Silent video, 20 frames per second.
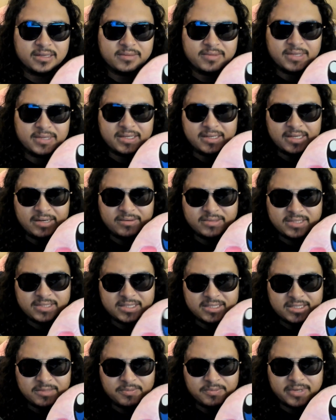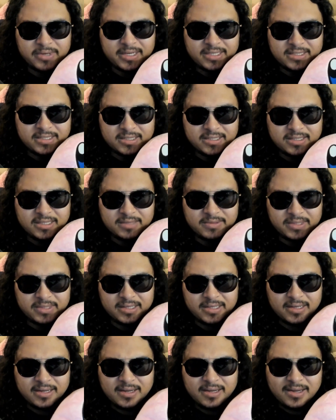I was just surprised to see them. Like,